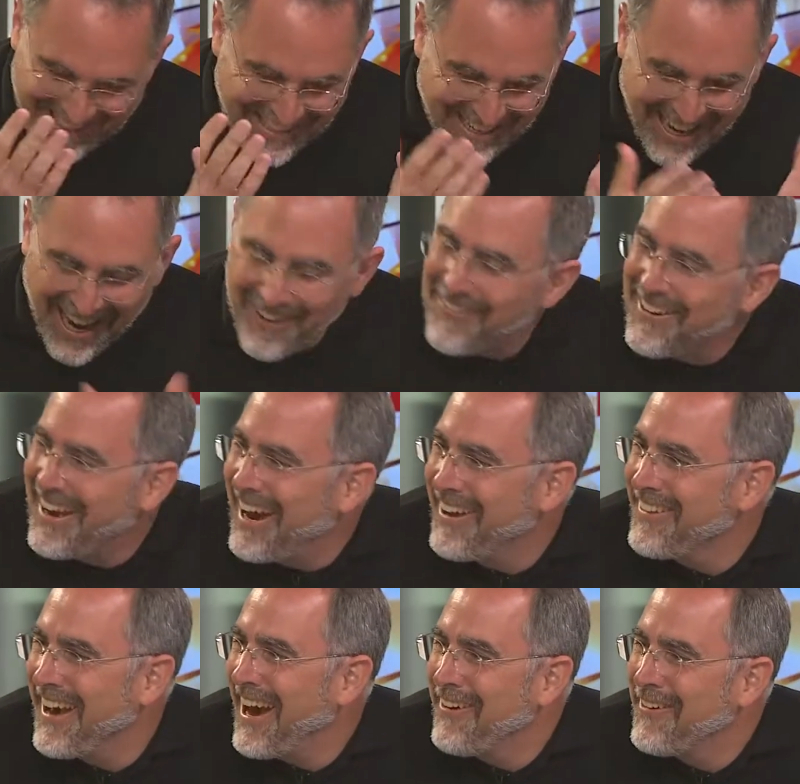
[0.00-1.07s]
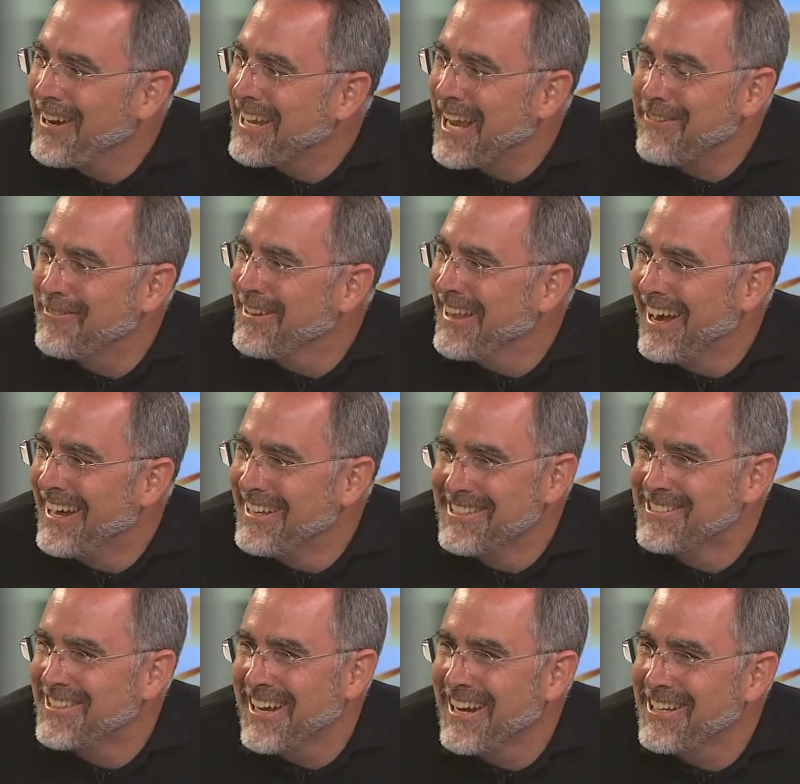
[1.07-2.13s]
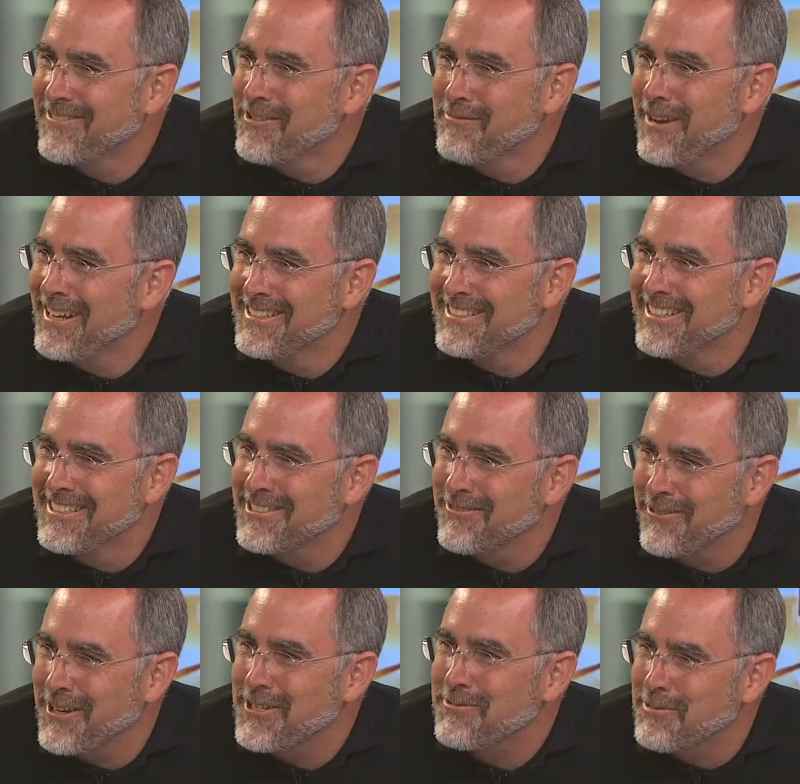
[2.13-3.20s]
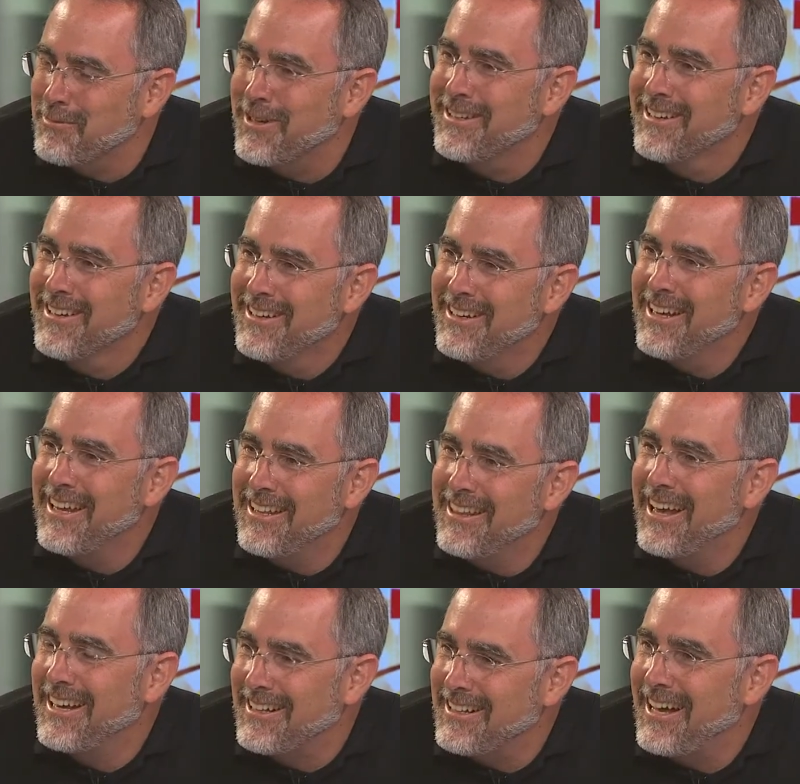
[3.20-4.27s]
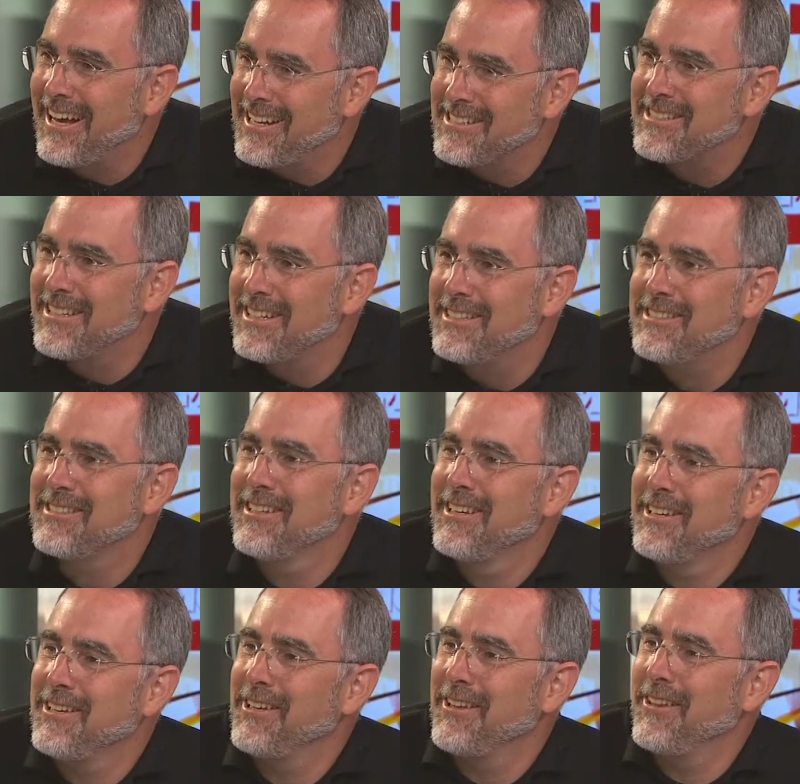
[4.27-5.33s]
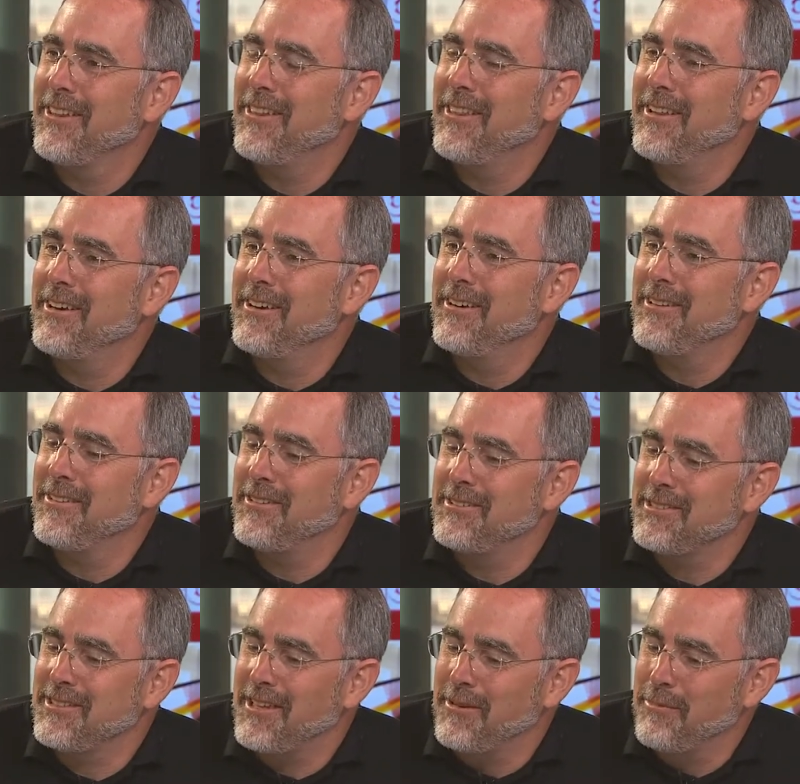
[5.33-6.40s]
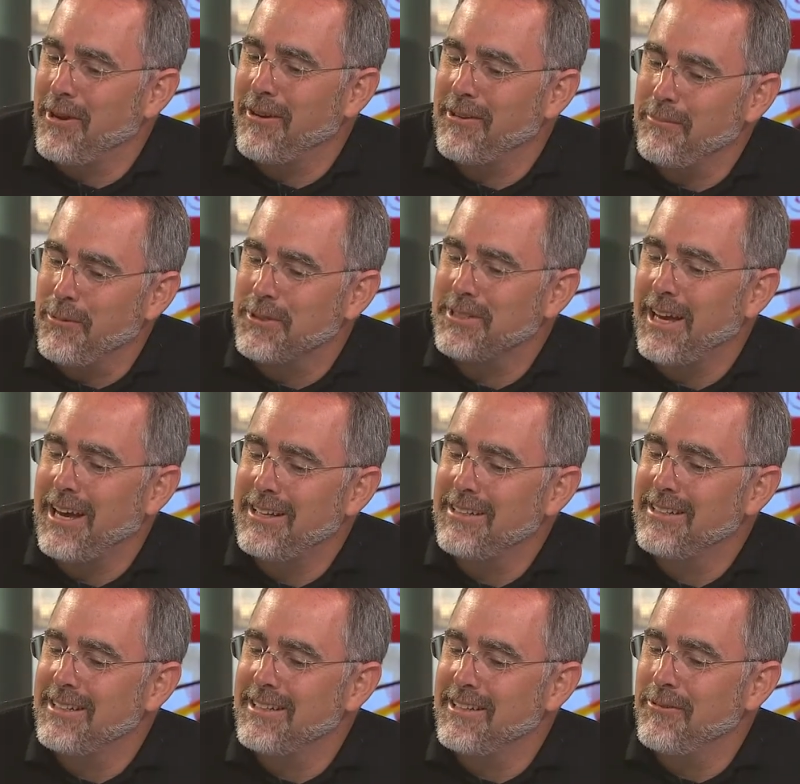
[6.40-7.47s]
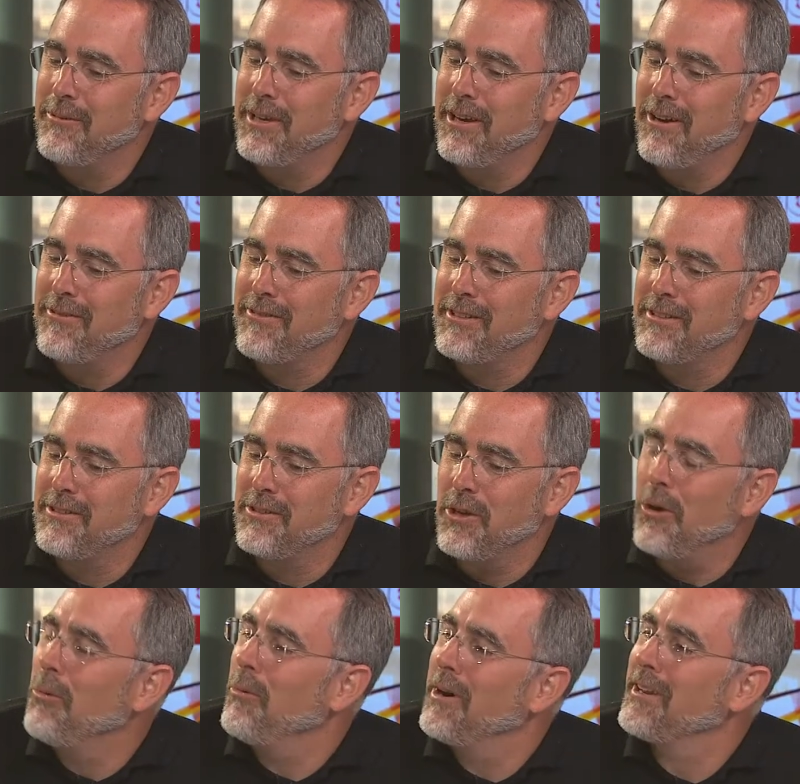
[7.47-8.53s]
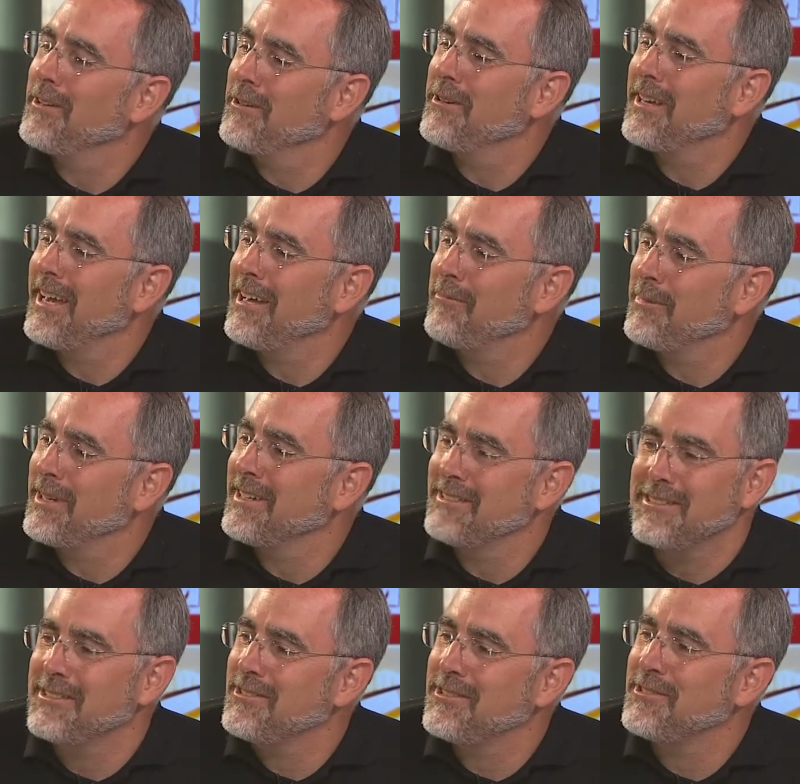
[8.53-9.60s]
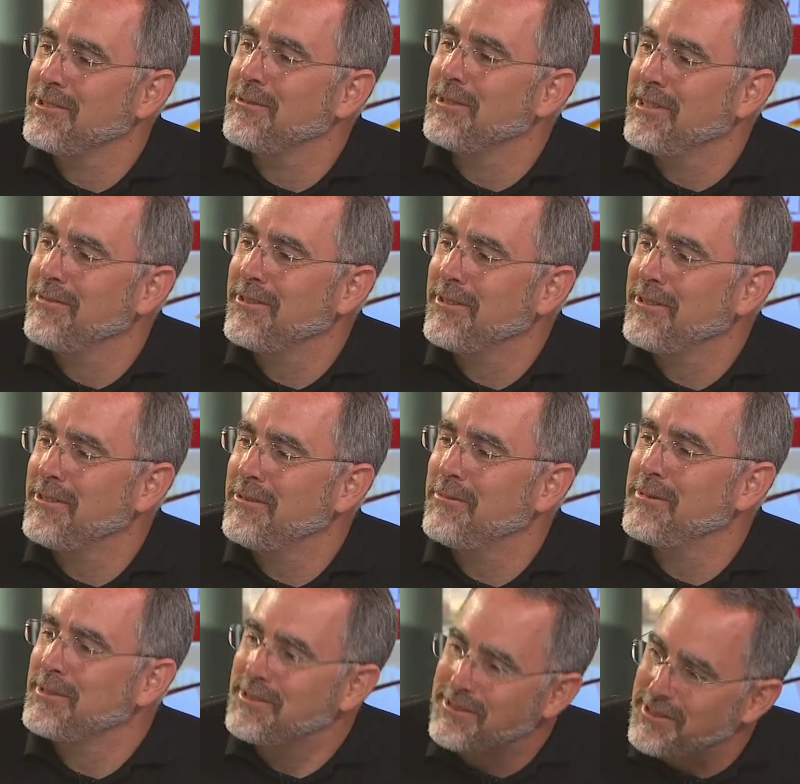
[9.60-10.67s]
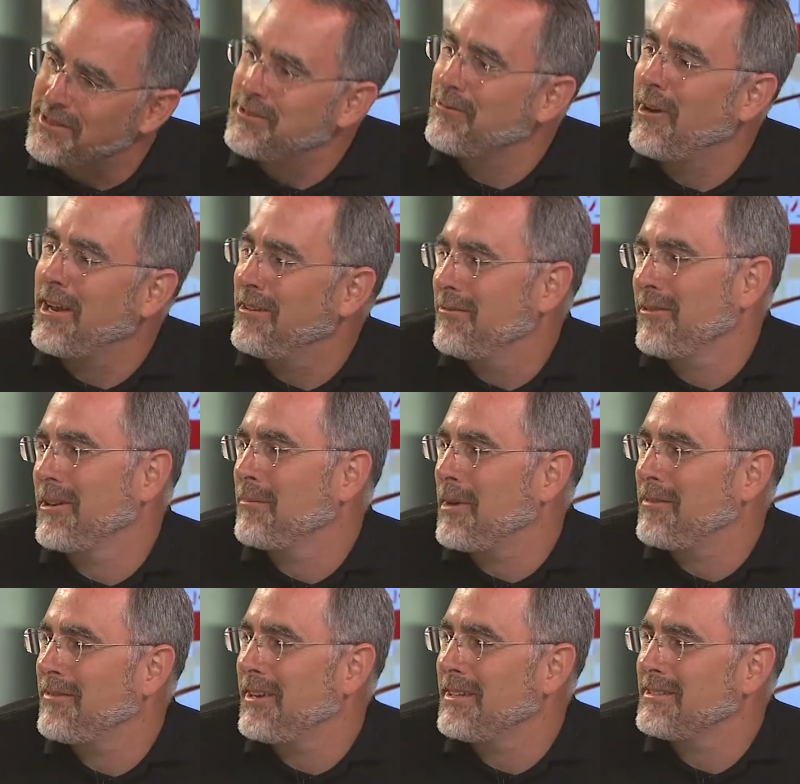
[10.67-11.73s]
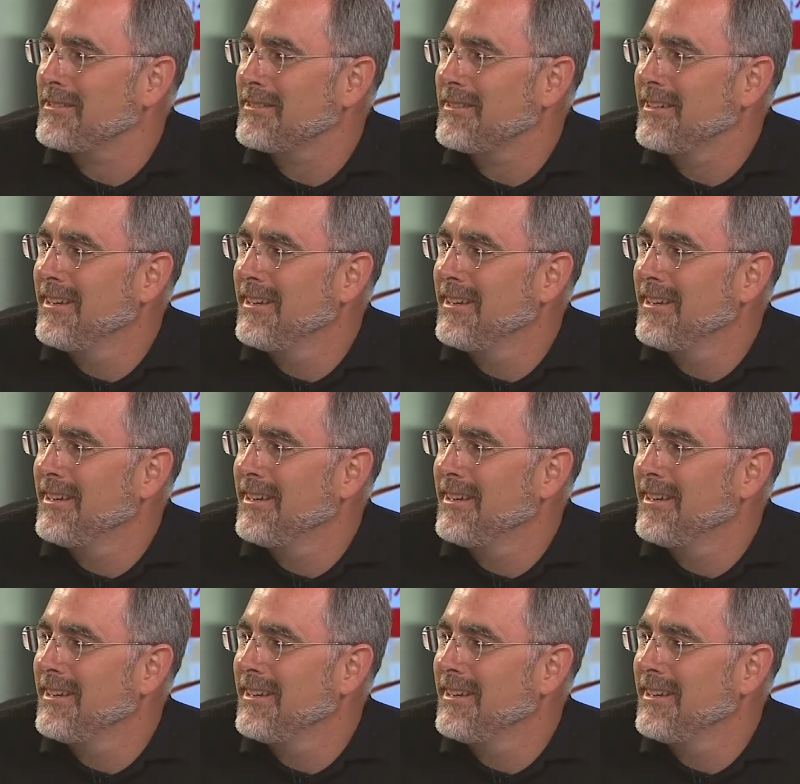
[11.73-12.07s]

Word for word: how, how, how I came to that is kind of amazing as a freshman, but in that class, it's the this, the apparent mortality that we often don't want to look at because it's just too difficult was just right in front of my face.